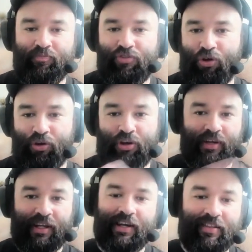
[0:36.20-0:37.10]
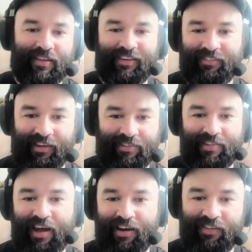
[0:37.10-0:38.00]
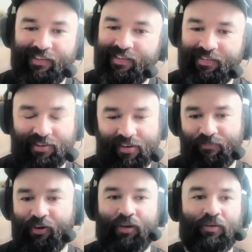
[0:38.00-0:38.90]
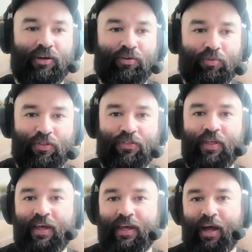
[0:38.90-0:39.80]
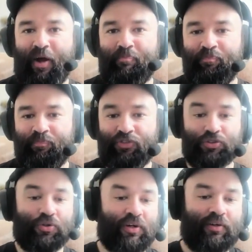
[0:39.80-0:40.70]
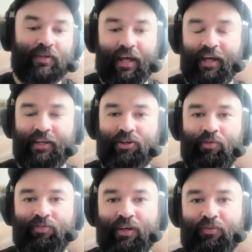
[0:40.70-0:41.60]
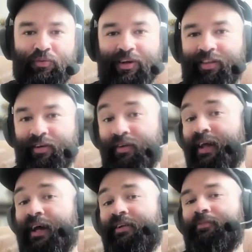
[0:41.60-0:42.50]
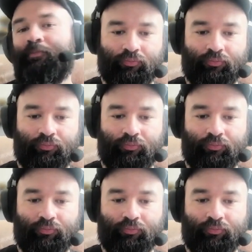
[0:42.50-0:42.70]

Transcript: So you don't need anything to get started in this. Just follow along with the tutorial, and hopefully we'll get there in the end.